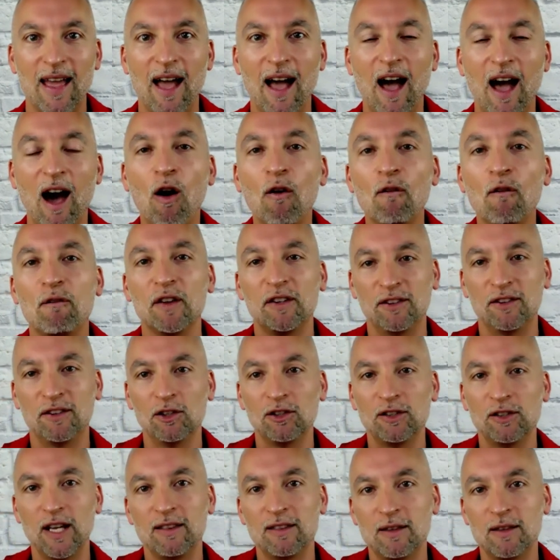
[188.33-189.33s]
help
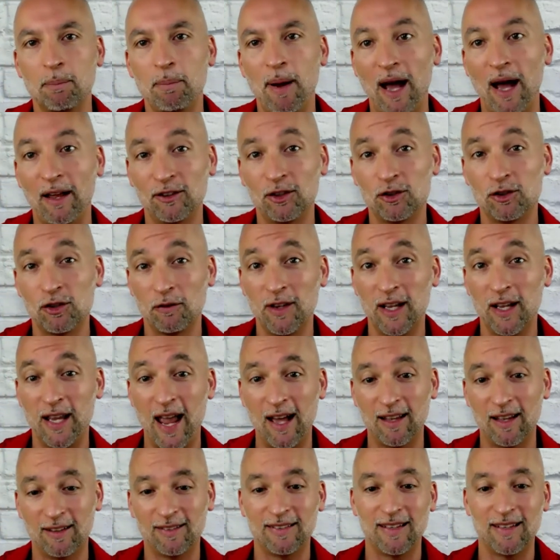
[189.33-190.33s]
facilitate the passage of the
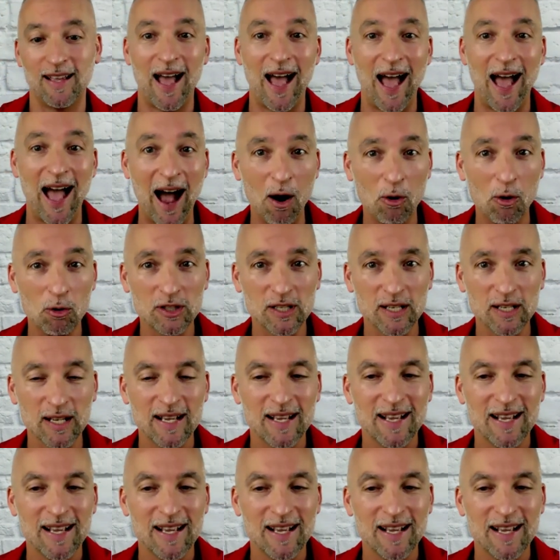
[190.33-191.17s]
gas out.